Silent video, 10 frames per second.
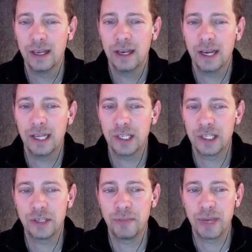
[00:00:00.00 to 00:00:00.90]
And
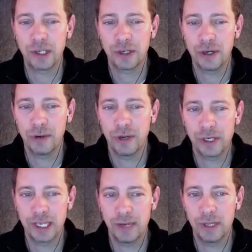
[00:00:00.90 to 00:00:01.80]
just to make sure you
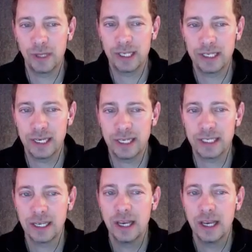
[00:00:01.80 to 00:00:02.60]
understand what this is,